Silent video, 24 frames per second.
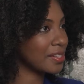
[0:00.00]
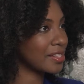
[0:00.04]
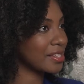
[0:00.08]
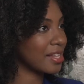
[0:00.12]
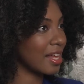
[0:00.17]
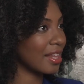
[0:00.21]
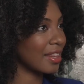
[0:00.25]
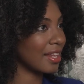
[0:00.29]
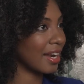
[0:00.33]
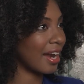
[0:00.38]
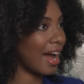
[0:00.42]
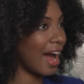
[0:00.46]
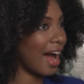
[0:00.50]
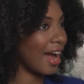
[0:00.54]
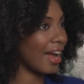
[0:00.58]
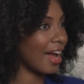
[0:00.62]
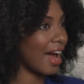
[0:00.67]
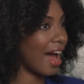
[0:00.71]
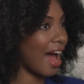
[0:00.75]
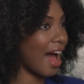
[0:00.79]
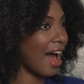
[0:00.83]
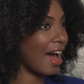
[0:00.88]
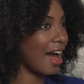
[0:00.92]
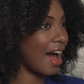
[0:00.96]
say that
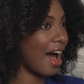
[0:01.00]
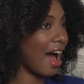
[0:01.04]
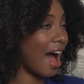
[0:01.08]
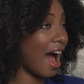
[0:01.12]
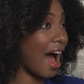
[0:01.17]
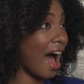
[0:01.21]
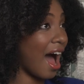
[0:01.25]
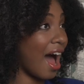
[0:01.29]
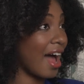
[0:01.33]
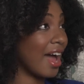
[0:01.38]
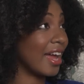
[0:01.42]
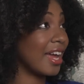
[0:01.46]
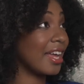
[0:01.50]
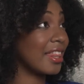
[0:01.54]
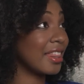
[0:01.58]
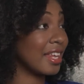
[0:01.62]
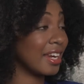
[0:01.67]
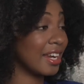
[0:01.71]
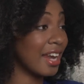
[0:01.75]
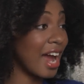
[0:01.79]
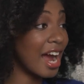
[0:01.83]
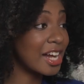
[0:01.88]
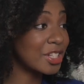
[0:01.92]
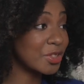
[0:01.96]
in
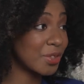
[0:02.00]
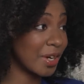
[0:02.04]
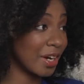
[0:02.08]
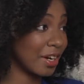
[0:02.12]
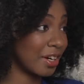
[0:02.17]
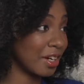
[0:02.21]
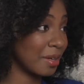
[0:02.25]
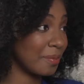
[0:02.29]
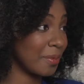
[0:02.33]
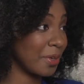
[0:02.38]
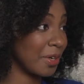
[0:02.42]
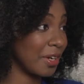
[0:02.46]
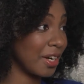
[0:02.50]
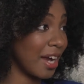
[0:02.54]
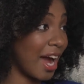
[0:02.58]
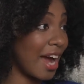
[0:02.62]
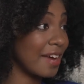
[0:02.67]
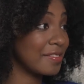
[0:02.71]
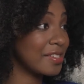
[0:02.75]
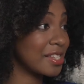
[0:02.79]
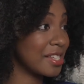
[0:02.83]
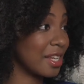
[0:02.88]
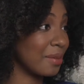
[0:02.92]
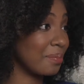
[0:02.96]
the natural hair community,
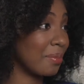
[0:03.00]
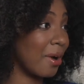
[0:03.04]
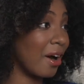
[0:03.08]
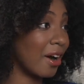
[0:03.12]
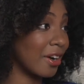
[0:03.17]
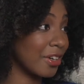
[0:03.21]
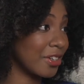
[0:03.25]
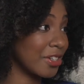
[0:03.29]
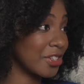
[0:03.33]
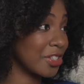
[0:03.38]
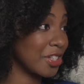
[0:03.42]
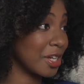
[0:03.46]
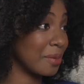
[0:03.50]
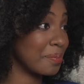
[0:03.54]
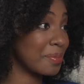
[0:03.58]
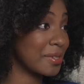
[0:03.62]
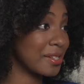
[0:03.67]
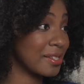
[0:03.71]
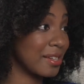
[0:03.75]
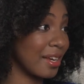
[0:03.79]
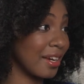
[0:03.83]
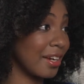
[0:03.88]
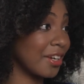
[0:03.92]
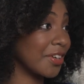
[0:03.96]
I've seen
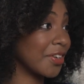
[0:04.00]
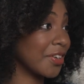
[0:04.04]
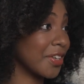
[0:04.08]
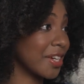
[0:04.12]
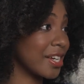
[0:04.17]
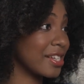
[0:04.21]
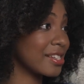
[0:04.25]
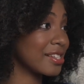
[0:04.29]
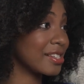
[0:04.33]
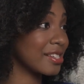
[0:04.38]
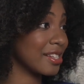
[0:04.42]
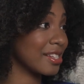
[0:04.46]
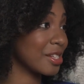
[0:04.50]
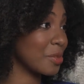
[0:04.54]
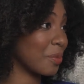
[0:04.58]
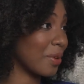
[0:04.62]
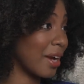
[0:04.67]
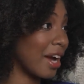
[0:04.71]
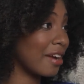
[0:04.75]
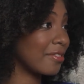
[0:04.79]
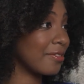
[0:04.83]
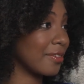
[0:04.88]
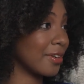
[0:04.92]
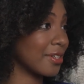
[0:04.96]
partnerships increase since
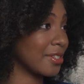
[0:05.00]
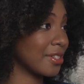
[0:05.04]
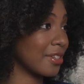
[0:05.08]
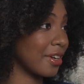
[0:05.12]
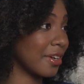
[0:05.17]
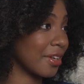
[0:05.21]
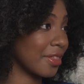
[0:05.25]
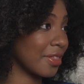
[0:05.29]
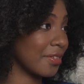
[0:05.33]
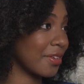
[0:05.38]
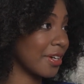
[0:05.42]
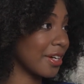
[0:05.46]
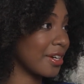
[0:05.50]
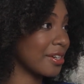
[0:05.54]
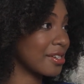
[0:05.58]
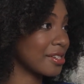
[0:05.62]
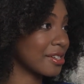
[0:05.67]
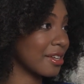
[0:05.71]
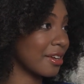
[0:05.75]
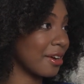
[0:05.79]
when I first started 3 years